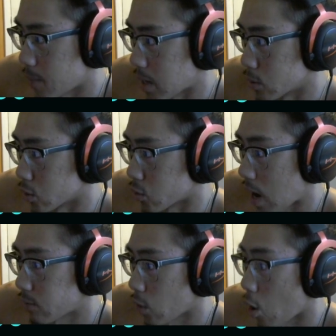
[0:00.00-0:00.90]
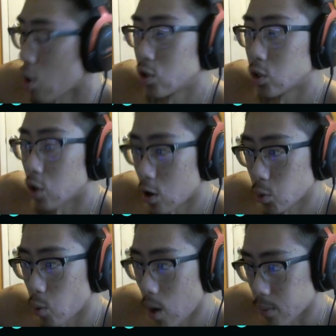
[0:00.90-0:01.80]
be able to craft or charge
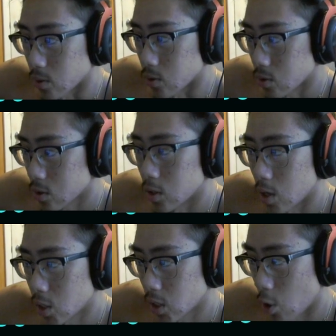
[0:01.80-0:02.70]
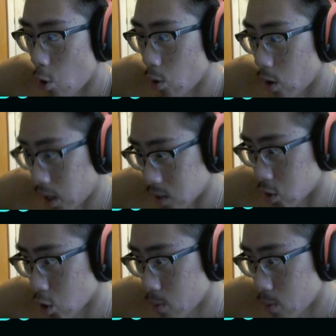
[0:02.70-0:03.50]
weapons. Teens can still